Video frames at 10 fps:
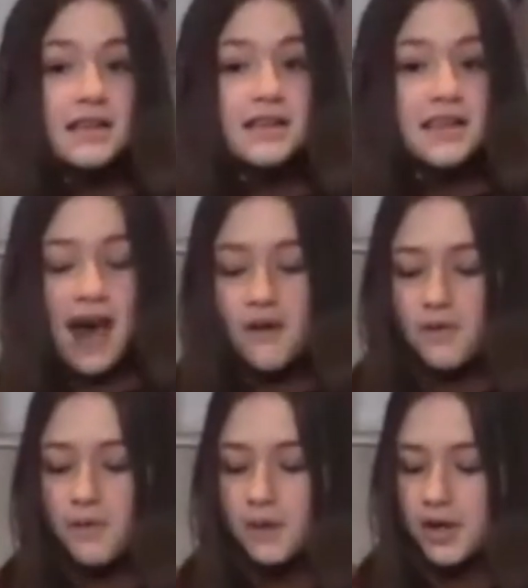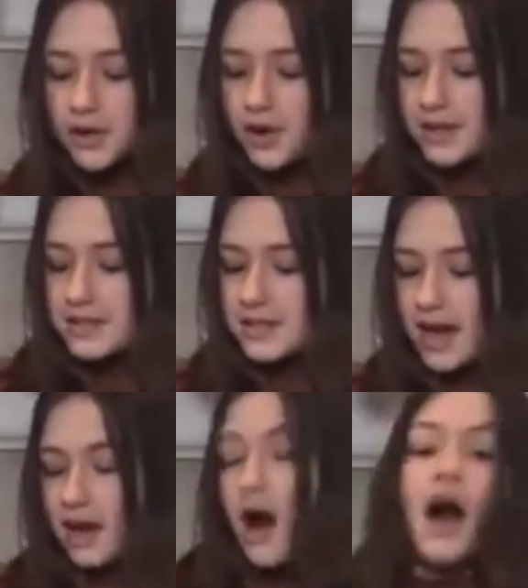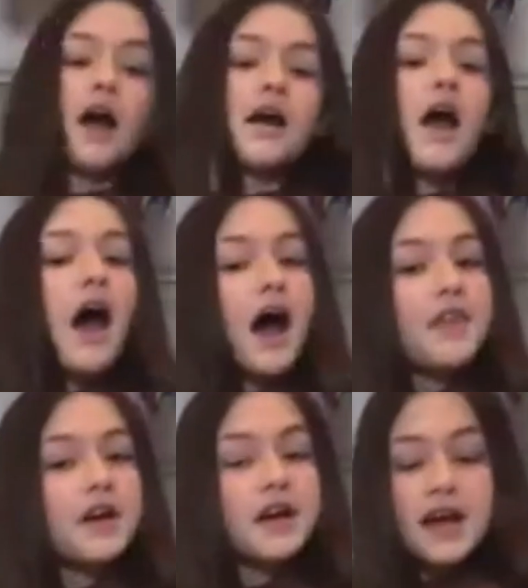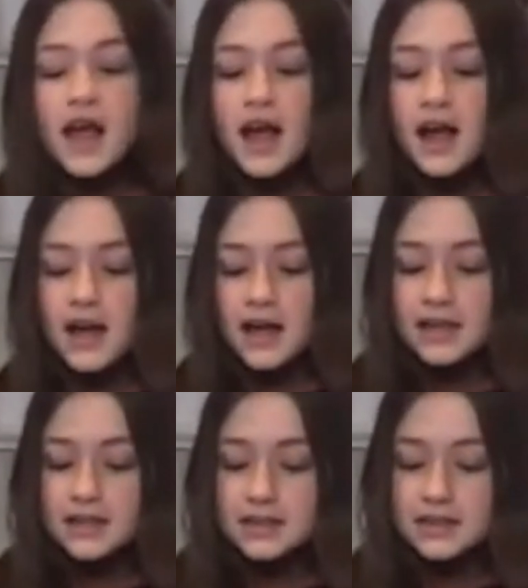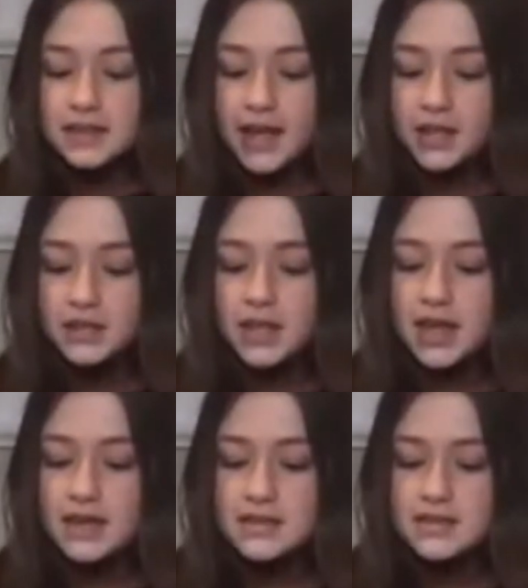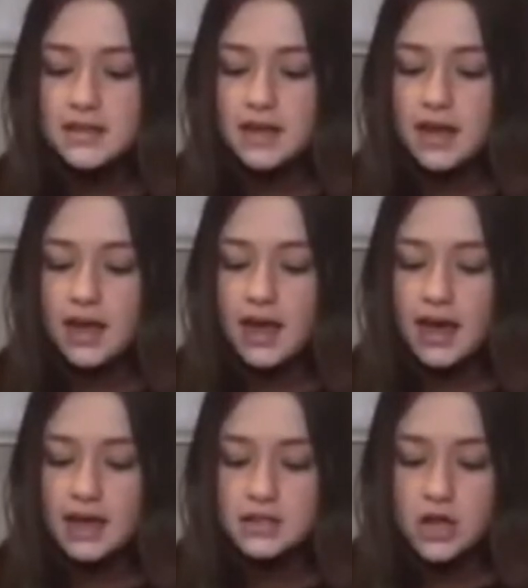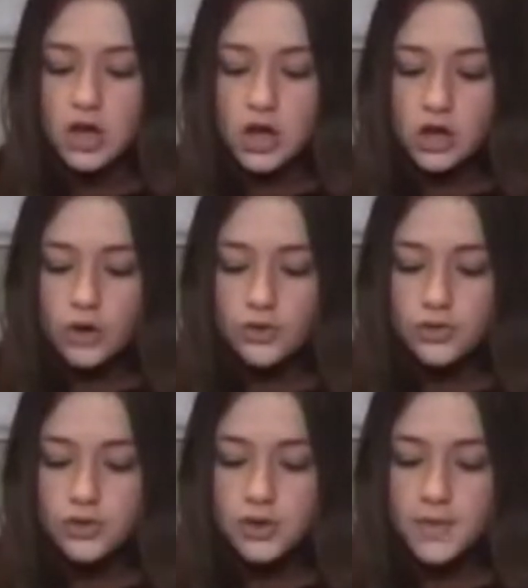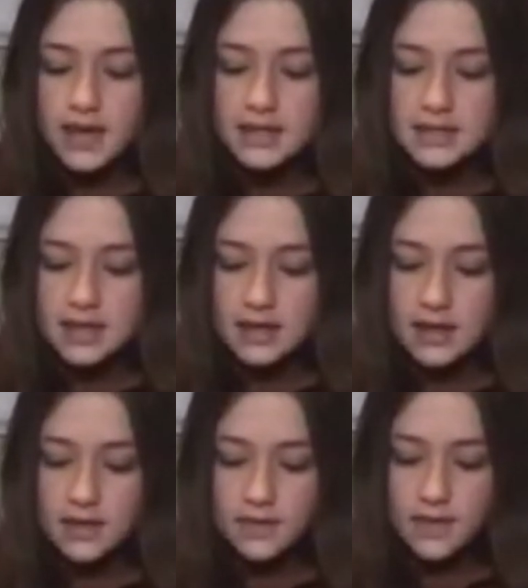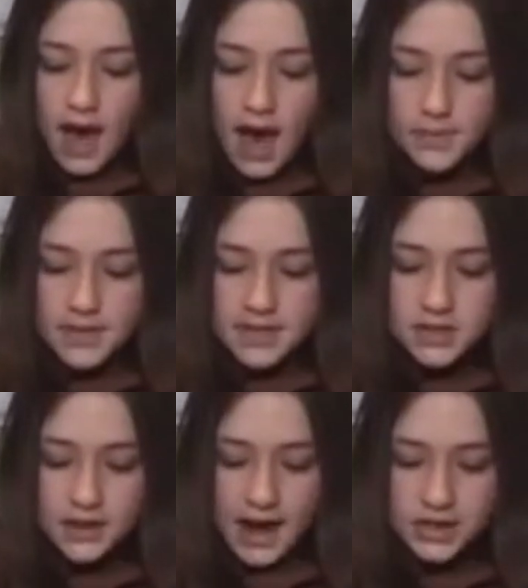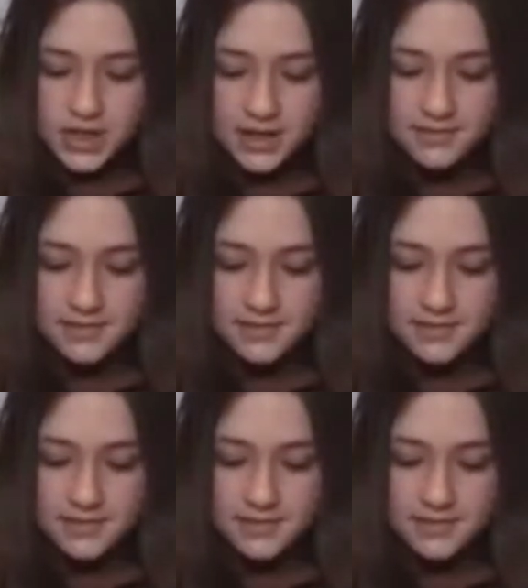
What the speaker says: Now we are going to take our other lanyard lace and go through the beads the opposite direction.